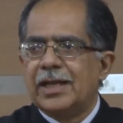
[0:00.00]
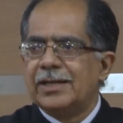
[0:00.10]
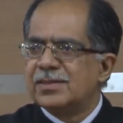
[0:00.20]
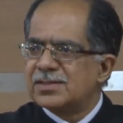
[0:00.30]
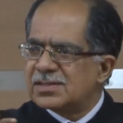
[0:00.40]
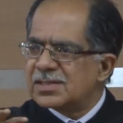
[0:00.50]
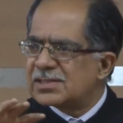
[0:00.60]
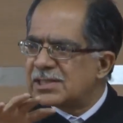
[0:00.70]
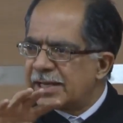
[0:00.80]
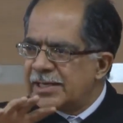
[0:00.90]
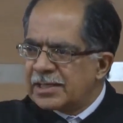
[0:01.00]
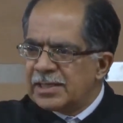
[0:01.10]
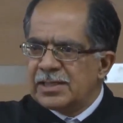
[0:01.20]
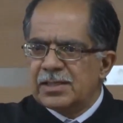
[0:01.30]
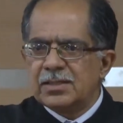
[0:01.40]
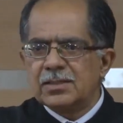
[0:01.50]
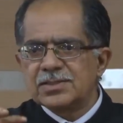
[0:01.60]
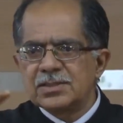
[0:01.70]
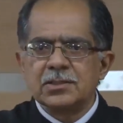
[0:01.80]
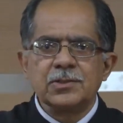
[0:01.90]
And this is a slightly
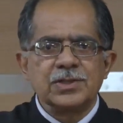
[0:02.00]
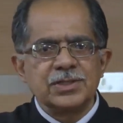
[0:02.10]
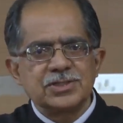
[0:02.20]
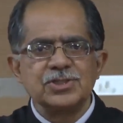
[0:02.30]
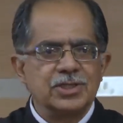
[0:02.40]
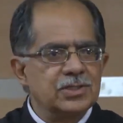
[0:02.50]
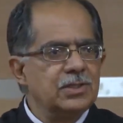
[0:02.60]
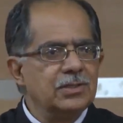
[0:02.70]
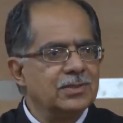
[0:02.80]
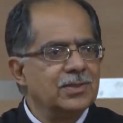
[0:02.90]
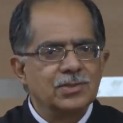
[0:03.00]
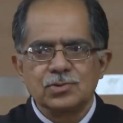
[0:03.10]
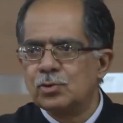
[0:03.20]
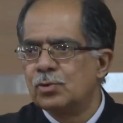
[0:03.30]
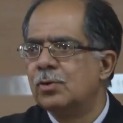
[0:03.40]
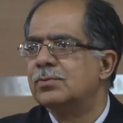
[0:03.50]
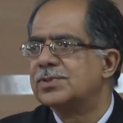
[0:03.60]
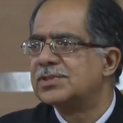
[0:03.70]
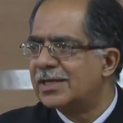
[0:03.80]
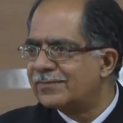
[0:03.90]
circuitous journey, so
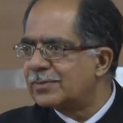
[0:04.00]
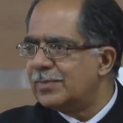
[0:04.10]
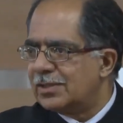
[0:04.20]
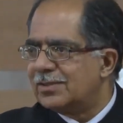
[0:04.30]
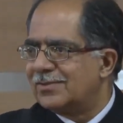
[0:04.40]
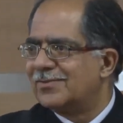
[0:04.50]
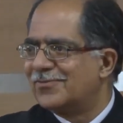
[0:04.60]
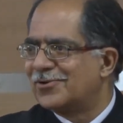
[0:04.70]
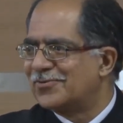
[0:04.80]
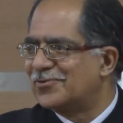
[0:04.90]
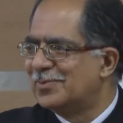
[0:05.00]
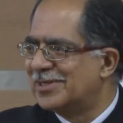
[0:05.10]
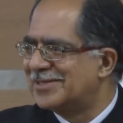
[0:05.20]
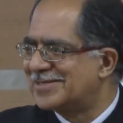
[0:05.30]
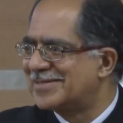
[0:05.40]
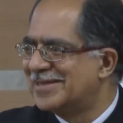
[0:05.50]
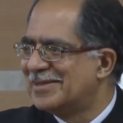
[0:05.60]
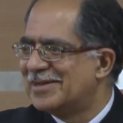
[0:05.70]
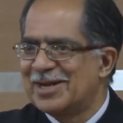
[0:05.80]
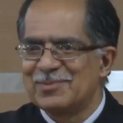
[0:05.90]
stay with me for a few minutes.
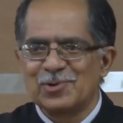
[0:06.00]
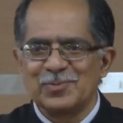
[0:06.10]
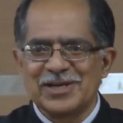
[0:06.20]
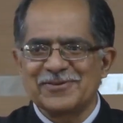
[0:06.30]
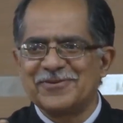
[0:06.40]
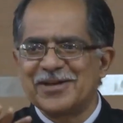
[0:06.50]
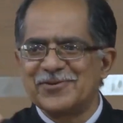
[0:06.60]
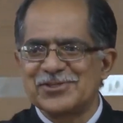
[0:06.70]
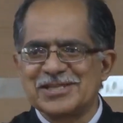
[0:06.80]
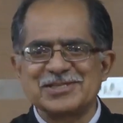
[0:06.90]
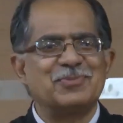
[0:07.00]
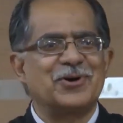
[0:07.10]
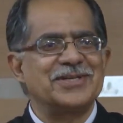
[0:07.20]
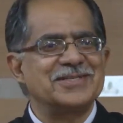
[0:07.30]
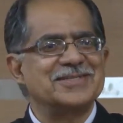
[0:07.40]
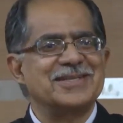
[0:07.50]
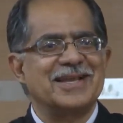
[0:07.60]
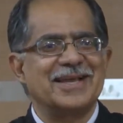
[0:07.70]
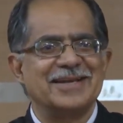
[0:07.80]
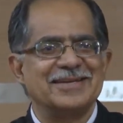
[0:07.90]
I'm going to make 5 or 6 points
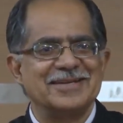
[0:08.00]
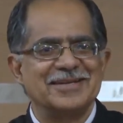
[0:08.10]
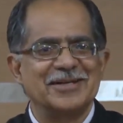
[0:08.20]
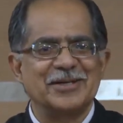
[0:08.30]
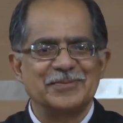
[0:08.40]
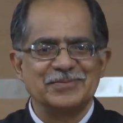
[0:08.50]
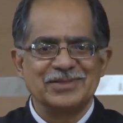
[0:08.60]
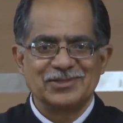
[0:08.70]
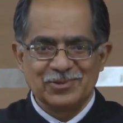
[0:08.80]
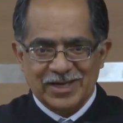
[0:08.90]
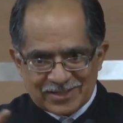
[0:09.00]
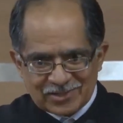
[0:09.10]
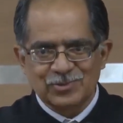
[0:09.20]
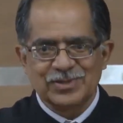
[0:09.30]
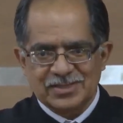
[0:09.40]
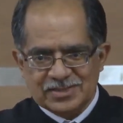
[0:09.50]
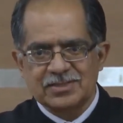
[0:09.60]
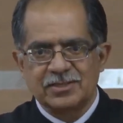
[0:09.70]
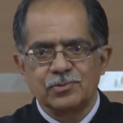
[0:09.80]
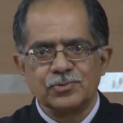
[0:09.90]
and to get to this
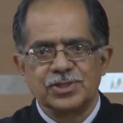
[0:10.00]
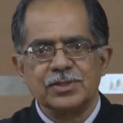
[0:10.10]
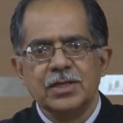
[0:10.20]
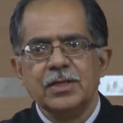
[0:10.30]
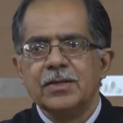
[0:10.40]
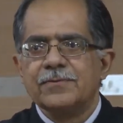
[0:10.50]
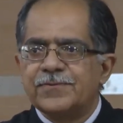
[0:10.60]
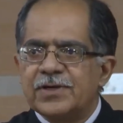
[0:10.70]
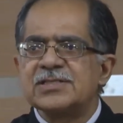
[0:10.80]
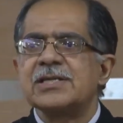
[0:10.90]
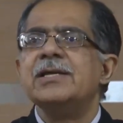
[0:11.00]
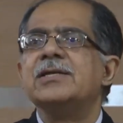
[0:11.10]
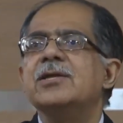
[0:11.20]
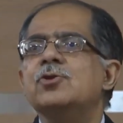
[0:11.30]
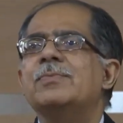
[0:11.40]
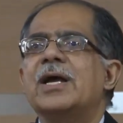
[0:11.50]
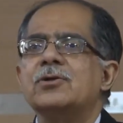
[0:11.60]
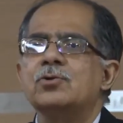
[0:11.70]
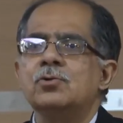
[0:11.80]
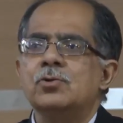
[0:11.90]
conclusion. First, I'll take you
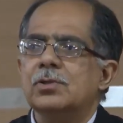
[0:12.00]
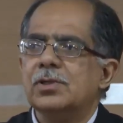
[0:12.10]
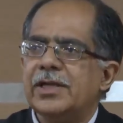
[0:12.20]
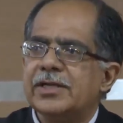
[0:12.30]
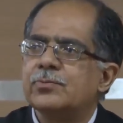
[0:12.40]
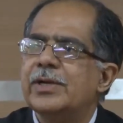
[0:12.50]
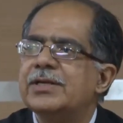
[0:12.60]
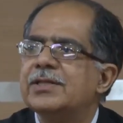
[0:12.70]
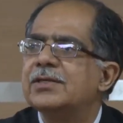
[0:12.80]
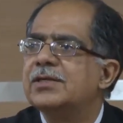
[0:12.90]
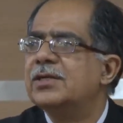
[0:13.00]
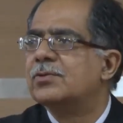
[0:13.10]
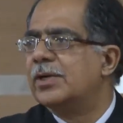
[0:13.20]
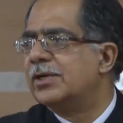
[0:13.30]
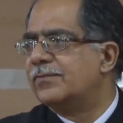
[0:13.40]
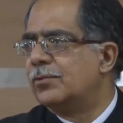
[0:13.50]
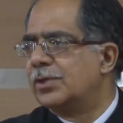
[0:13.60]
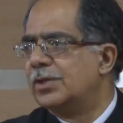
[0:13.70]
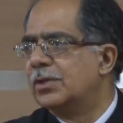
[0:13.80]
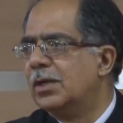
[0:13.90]
back to late 2013,
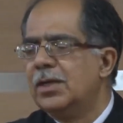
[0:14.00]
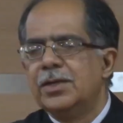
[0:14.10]
2014.